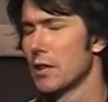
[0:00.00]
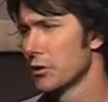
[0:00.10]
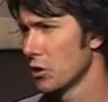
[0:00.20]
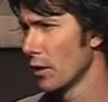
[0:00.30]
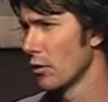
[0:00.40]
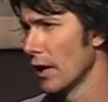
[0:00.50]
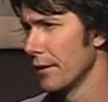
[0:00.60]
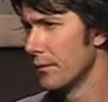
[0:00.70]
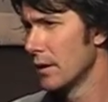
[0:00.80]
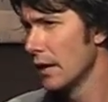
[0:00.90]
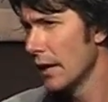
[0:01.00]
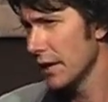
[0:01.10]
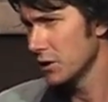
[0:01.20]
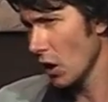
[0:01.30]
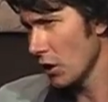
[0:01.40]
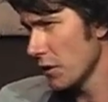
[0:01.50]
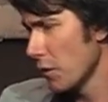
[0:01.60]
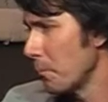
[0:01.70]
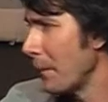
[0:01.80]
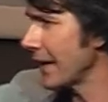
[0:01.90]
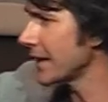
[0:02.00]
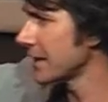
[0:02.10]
of the time right. It's only the mega